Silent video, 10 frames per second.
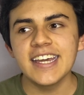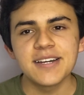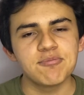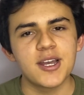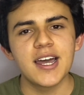
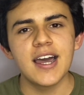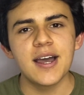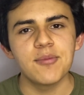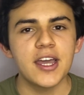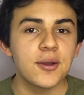yeah,
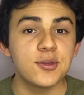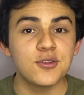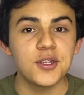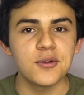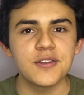um, I hope to
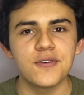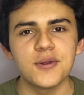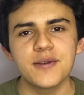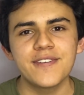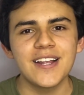see you in the
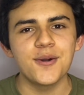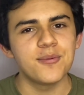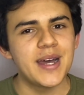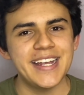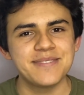following video.
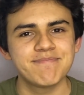Bye.